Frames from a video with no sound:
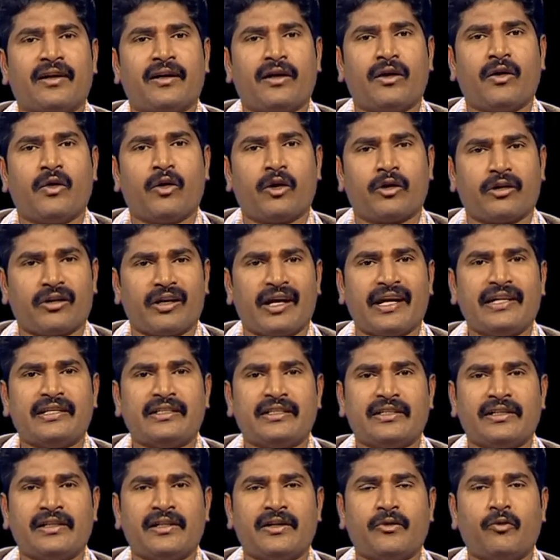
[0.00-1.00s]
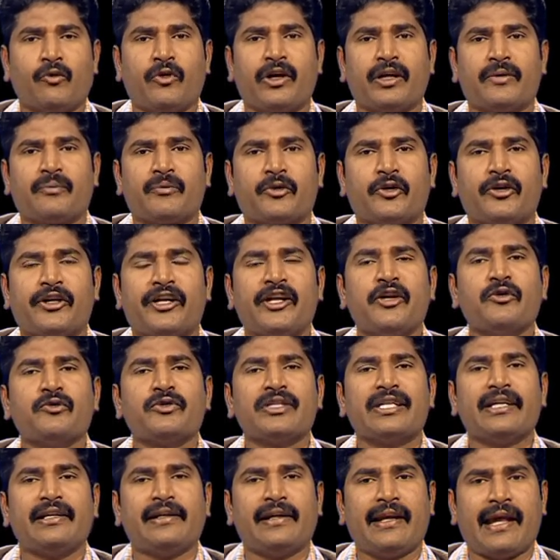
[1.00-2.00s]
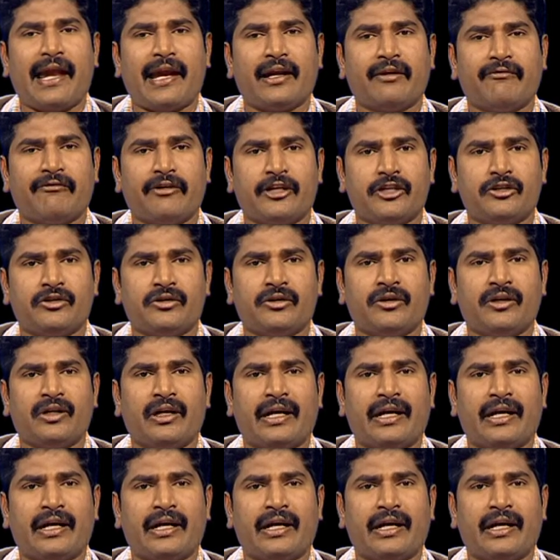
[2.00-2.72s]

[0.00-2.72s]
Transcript: or write, we are producing language,